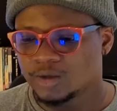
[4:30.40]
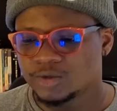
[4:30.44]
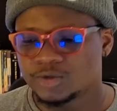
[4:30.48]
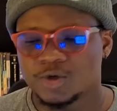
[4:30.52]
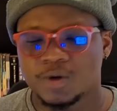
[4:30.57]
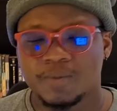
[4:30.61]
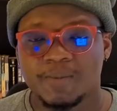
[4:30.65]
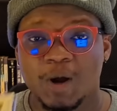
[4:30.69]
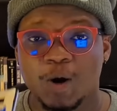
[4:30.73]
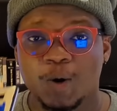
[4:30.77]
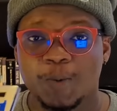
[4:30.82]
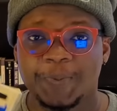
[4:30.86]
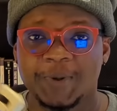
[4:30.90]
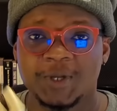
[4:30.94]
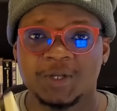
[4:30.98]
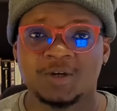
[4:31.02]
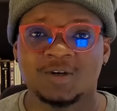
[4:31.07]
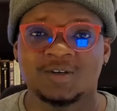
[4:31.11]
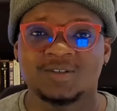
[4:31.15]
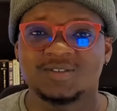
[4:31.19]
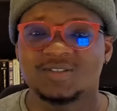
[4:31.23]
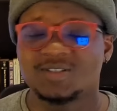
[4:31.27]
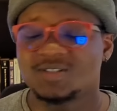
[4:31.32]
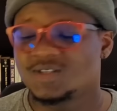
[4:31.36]
So in my
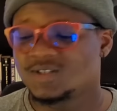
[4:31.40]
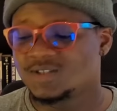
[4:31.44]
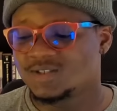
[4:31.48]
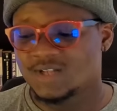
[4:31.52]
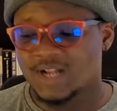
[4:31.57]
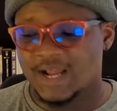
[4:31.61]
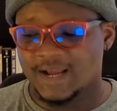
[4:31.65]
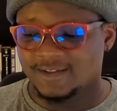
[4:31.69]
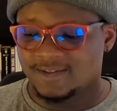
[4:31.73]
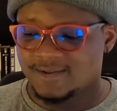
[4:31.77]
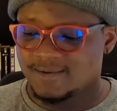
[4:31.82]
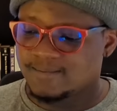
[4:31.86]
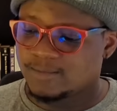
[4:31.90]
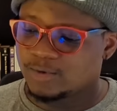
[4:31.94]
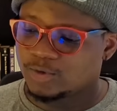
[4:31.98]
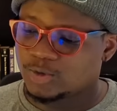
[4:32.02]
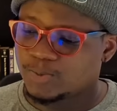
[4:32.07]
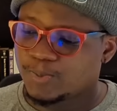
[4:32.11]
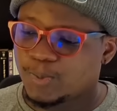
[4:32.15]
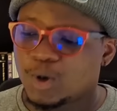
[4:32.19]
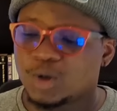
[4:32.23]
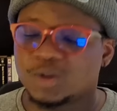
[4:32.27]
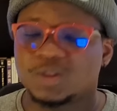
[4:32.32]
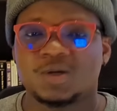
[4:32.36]
opinion, this is like the
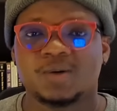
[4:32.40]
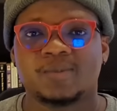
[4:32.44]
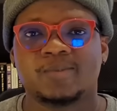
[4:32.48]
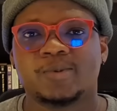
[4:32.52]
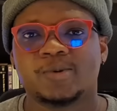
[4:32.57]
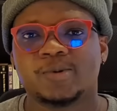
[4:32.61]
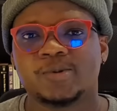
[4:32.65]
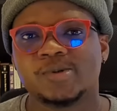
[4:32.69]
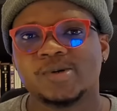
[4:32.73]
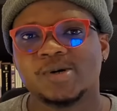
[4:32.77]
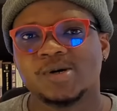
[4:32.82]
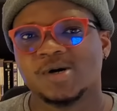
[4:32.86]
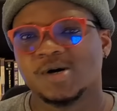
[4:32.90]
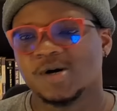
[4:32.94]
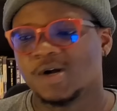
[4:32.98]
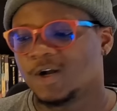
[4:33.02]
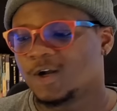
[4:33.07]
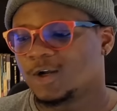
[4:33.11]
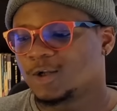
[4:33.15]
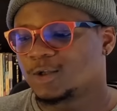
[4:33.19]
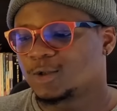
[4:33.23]
most portable